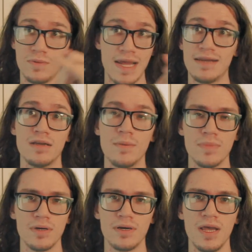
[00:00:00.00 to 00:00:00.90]
a
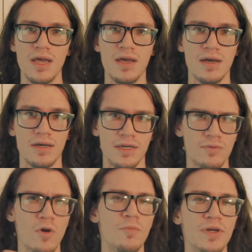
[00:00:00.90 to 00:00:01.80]
number, it
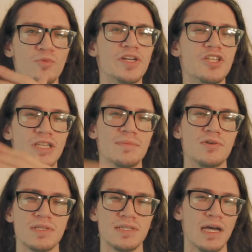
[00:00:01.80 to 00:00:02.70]
won't be reaching that
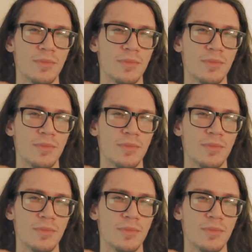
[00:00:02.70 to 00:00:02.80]
most of the time.